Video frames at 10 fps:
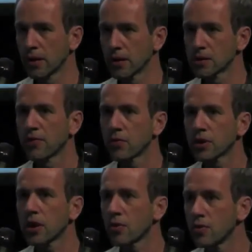So if you want
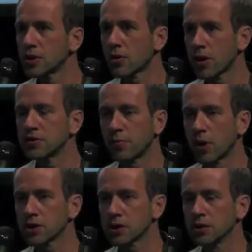to know who's a creative
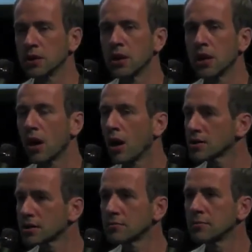person,
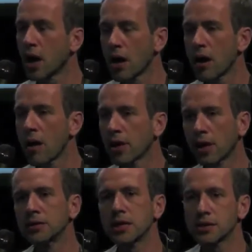ask them how many
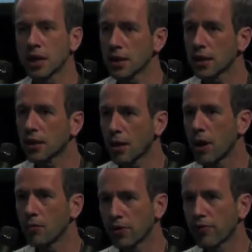ideas they can come
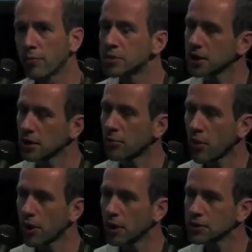up with for a particular
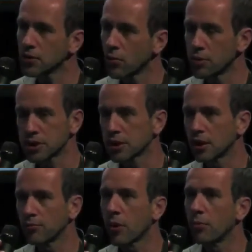product or
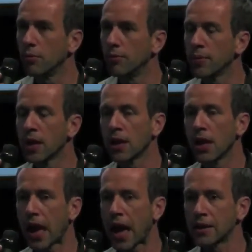particular problem.
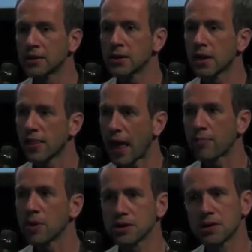And
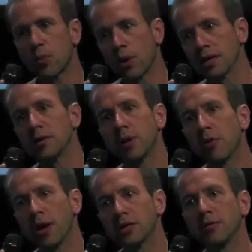that person is more likely to be
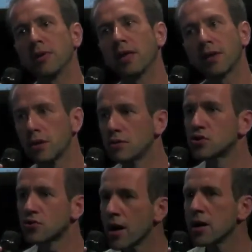creative. And I think you can
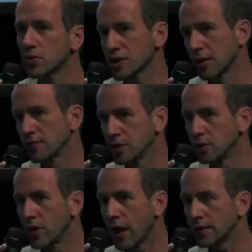train yourself to
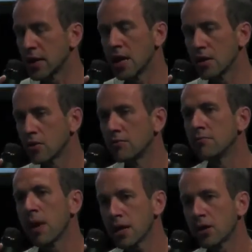do that. You
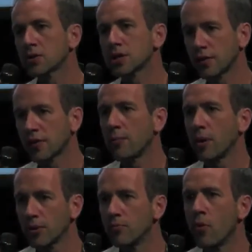can make yourself come up
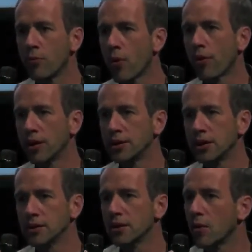with more and more
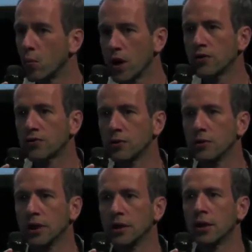ideas and then weed through
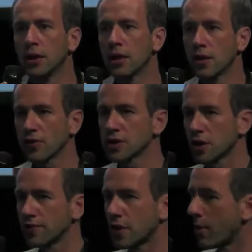the other
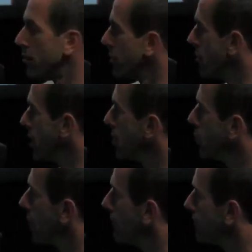stuff to come up with a really good
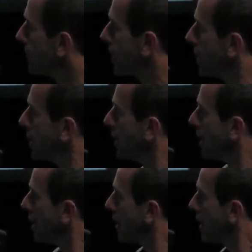one.
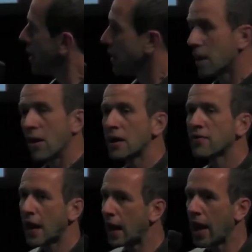You know, I live
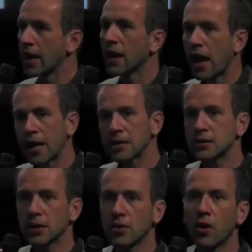in LA, and,
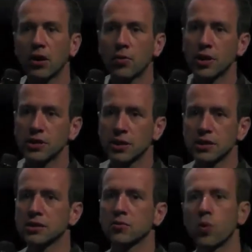you know, Hollywood is
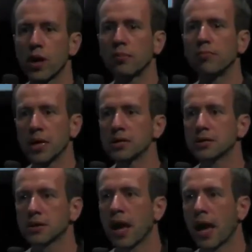this weird
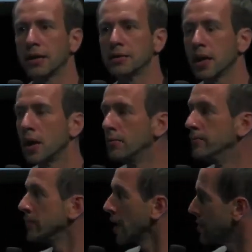beast, and,
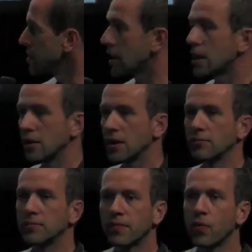you know, it's clearly at the
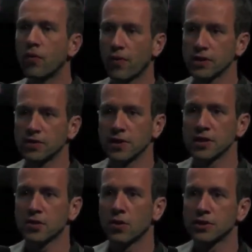forefront of
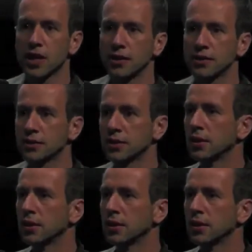this content